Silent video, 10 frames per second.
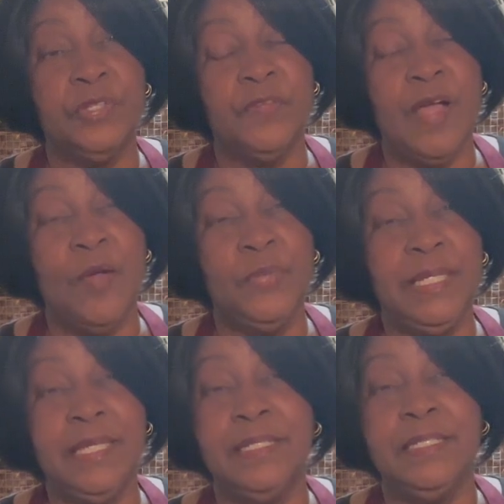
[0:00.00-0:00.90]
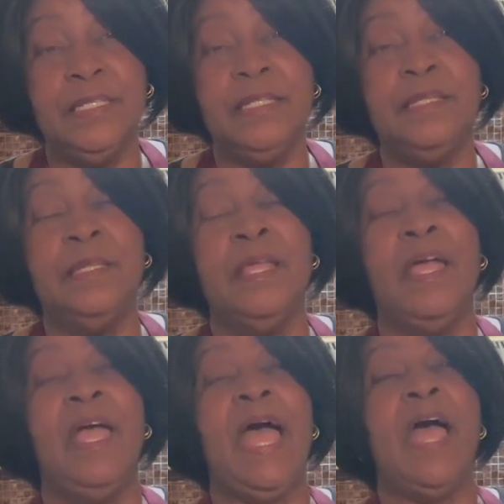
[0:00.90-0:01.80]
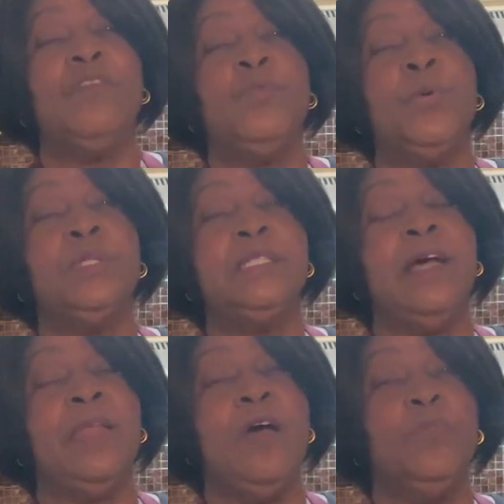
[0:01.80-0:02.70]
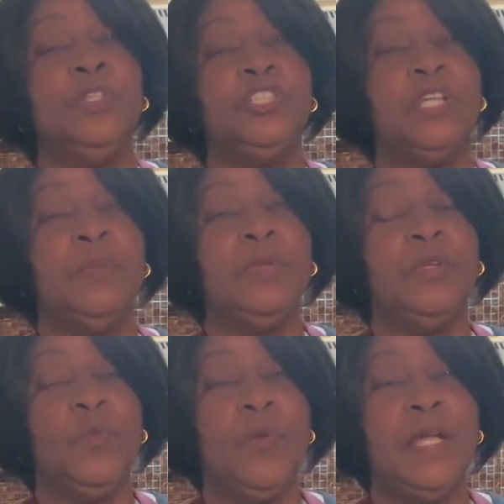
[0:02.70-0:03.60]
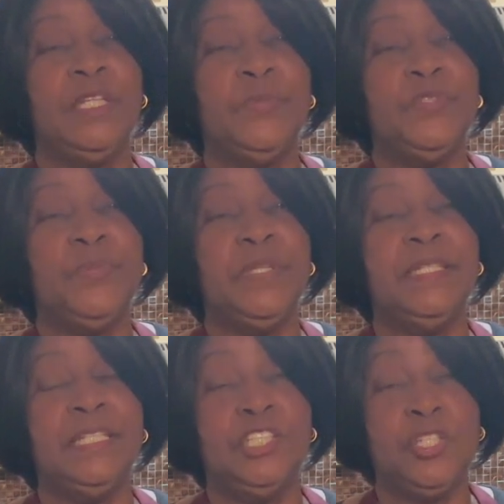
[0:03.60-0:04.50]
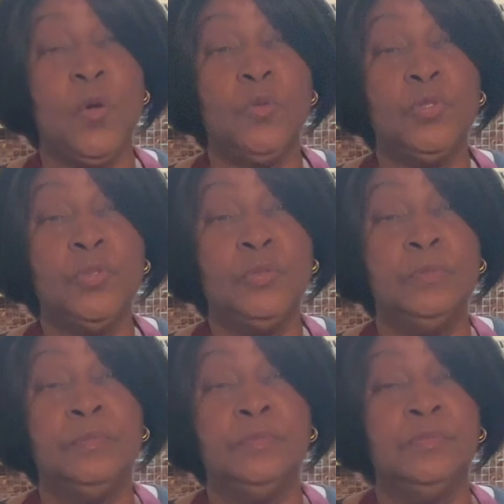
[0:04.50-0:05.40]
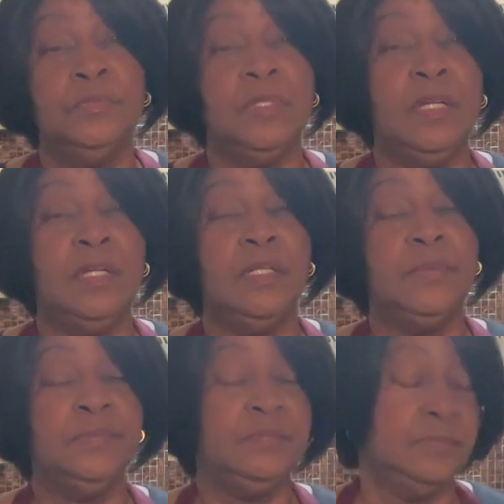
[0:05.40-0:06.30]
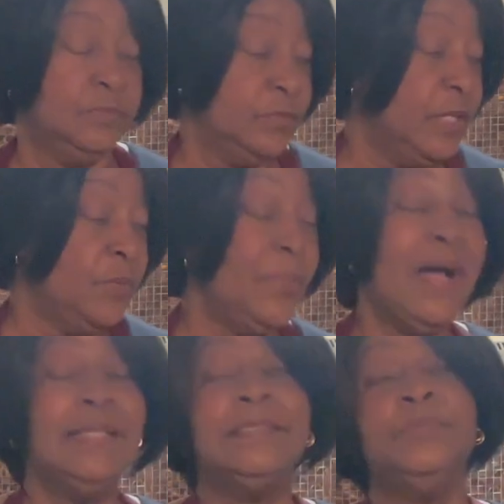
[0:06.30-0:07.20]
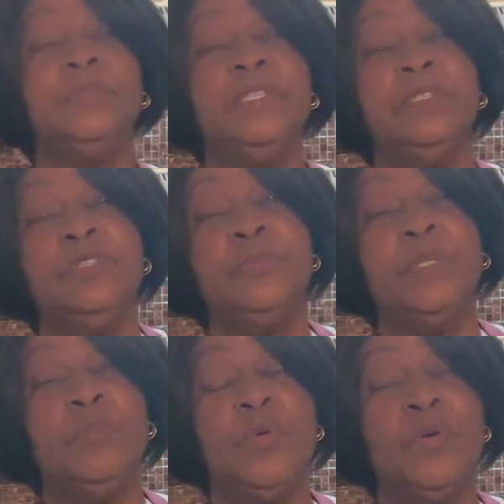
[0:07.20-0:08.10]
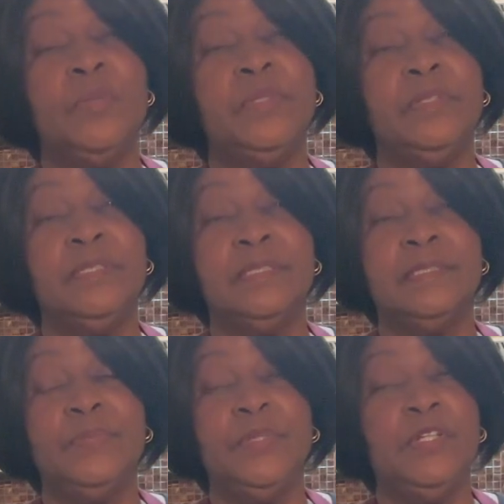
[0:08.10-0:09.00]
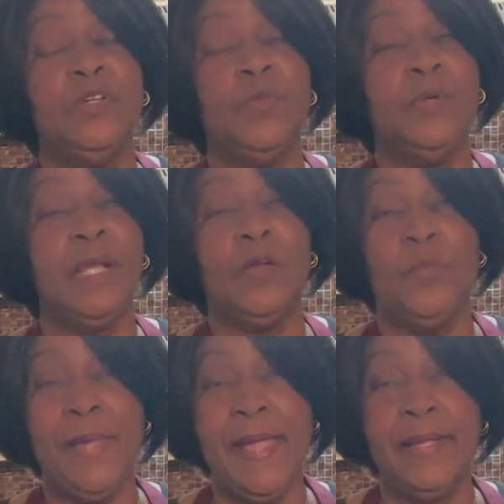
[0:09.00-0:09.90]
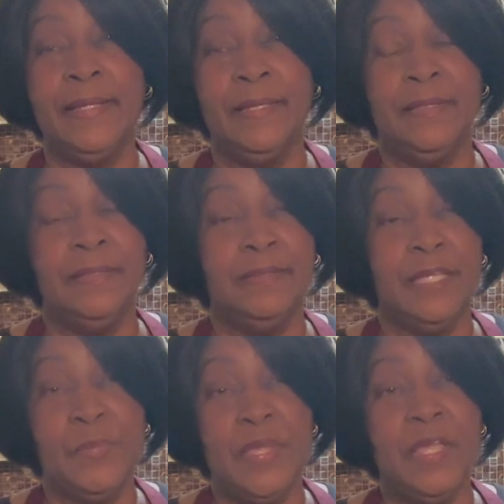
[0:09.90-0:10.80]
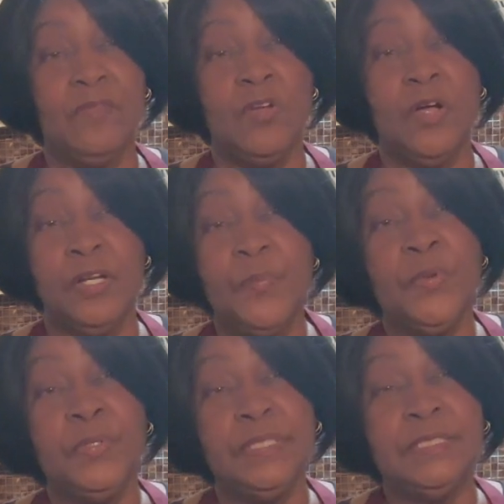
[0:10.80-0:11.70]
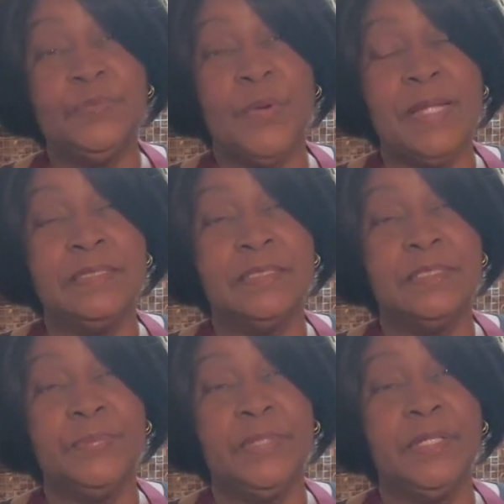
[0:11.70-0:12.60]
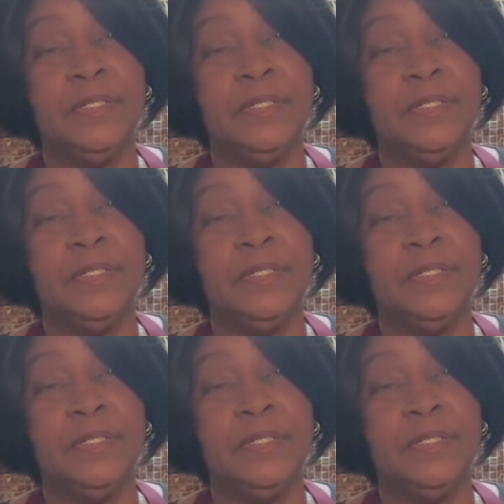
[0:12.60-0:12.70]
of how many I need. I've worked out how much I'm going to wind up spending total. Well, possibly a little bit more, because depending on when I go back, they may have gone up on these prices a bit.